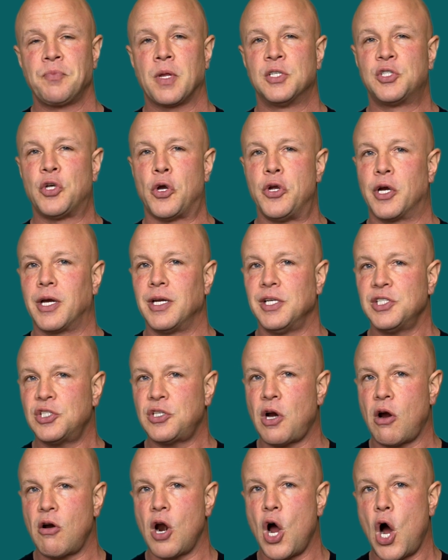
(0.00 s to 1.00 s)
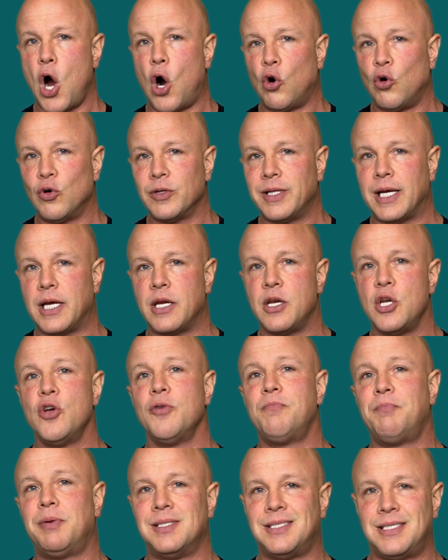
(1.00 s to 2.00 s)
So you're going to start holding
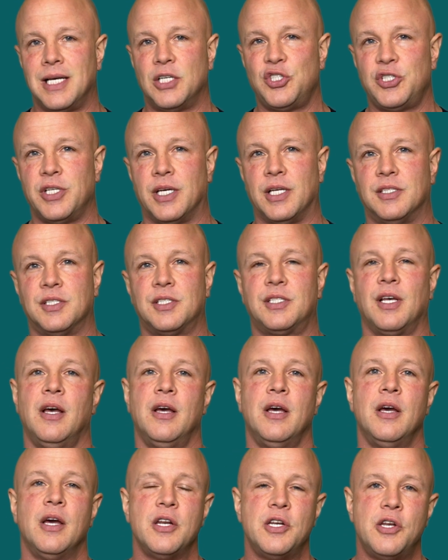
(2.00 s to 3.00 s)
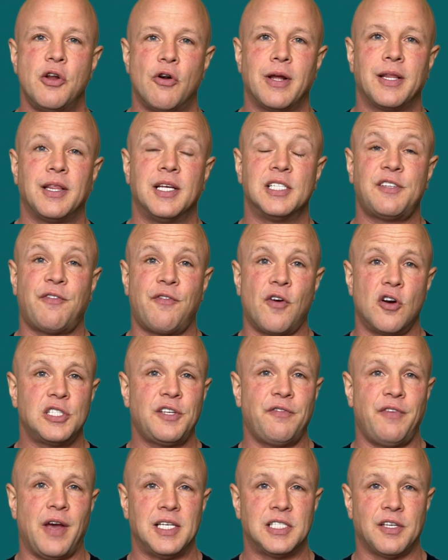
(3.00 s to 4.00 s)
new positions during this
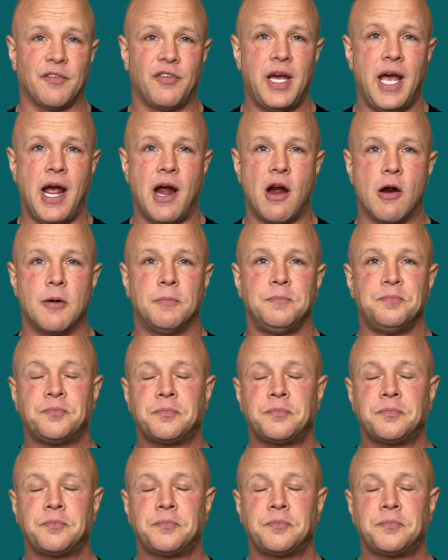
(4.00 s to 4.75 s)
first phase of care.